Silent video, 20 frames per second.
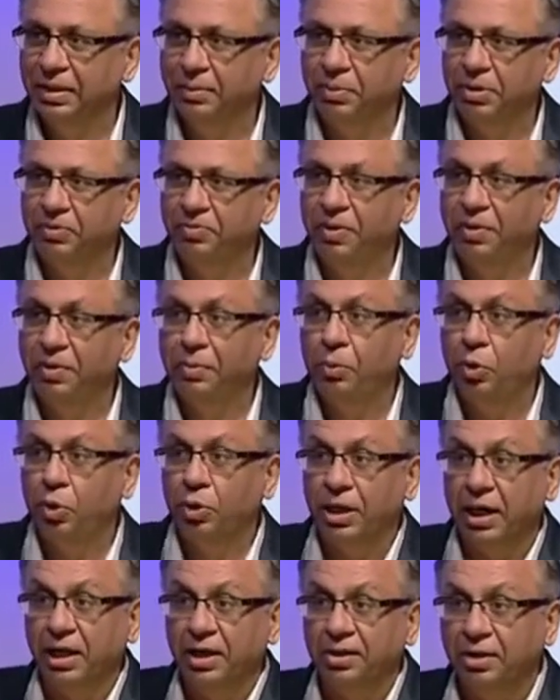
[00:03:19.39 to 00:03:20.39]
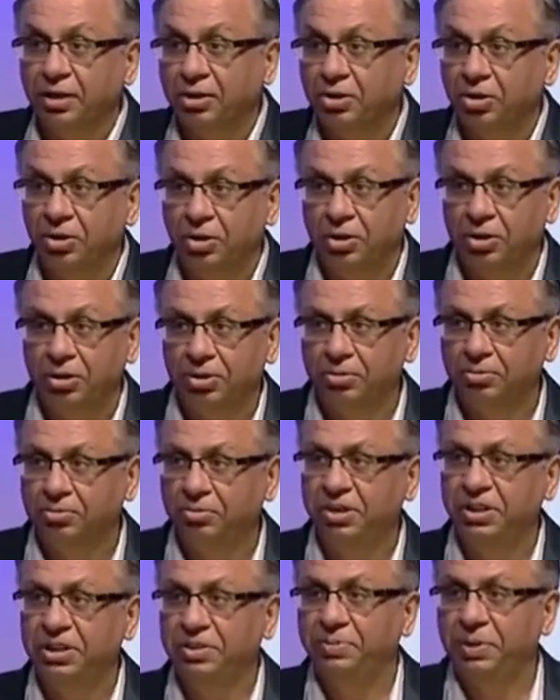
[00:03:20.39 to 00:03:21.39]
But we have a boat anchor called
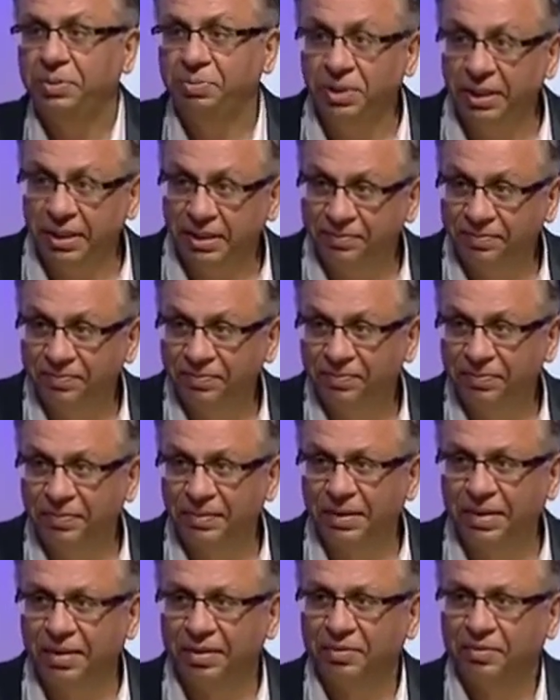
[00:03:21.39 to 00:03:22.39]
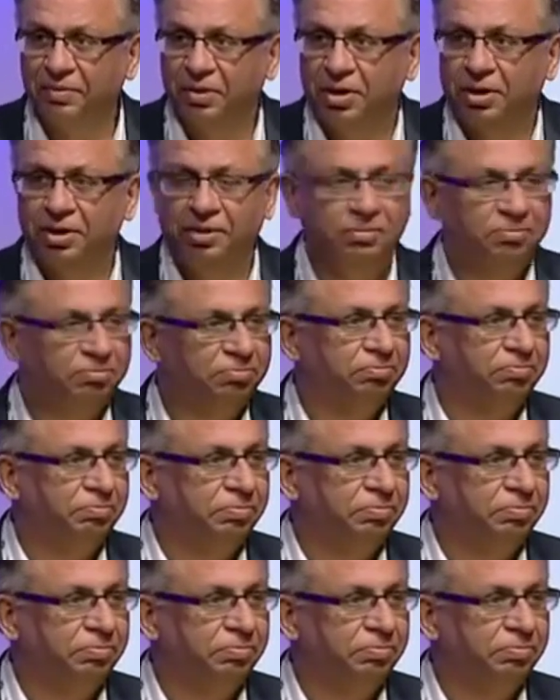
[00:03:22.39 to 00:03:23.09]
3GPP, where